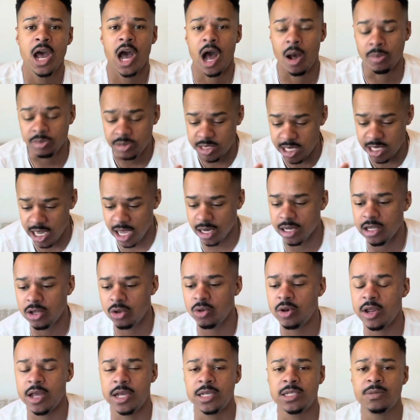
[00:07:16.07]
I'm telling you
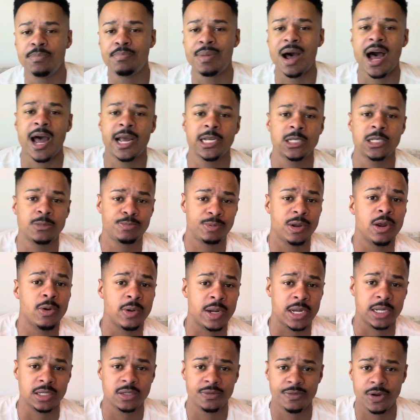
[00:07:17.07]
this by
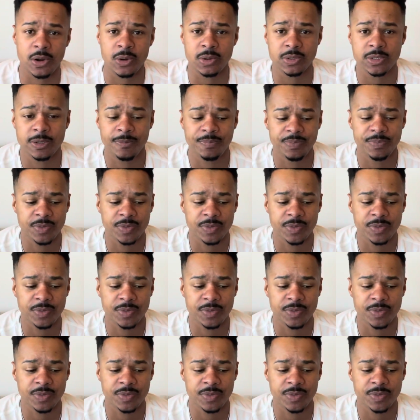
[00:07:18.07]
experience, folks.